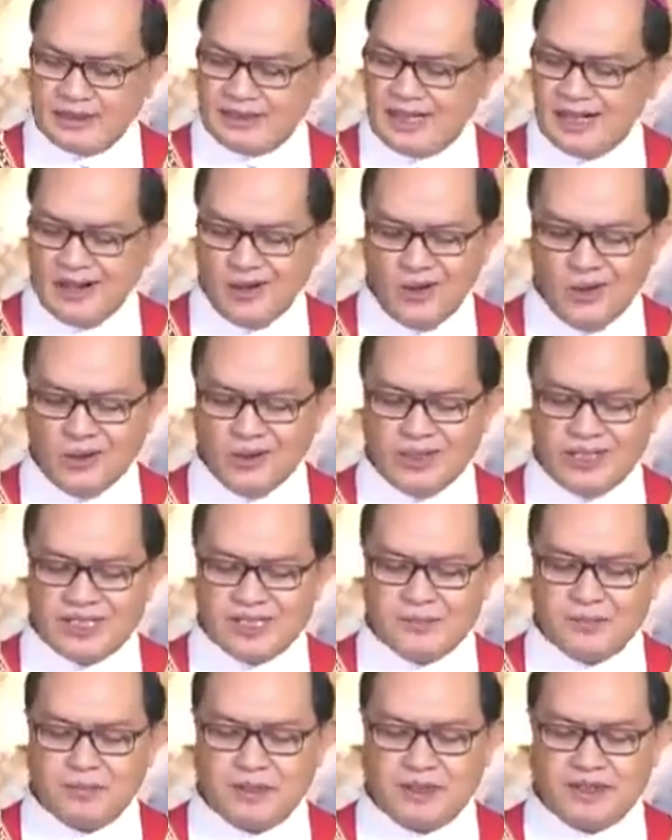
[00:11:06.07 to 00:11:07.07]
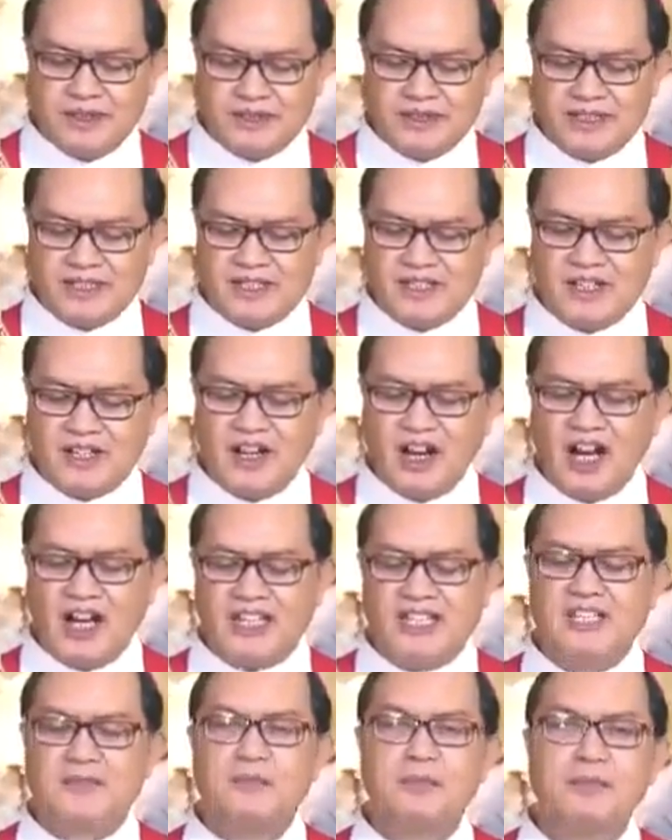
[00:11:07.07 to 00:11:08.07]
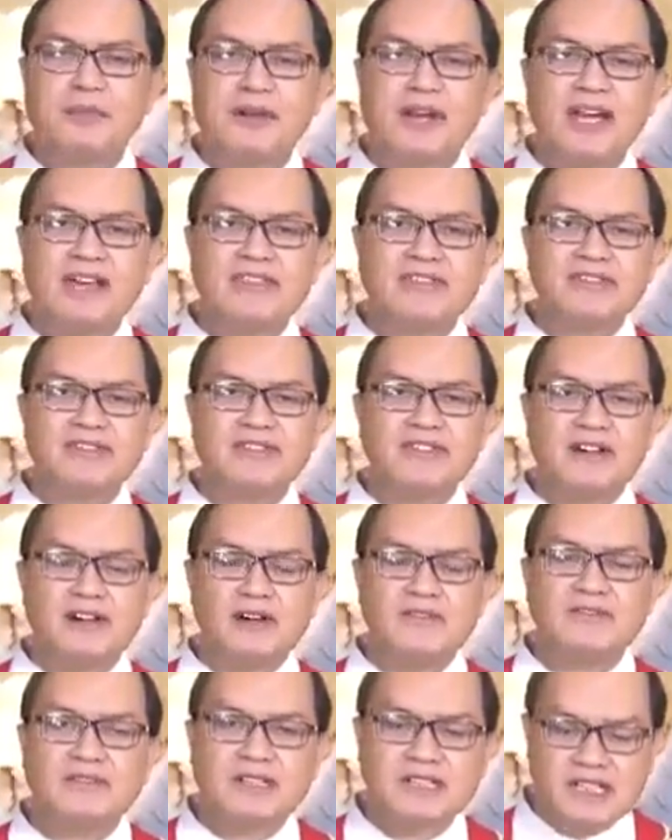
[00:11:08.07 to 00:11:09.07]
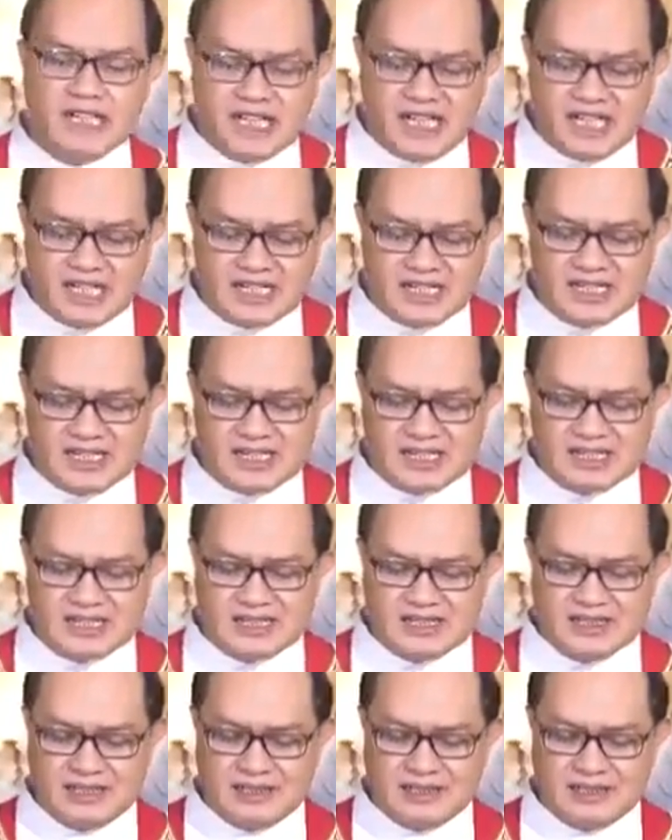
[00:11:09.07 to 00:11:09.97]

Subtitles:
The Holy Spirit is God's breath of grace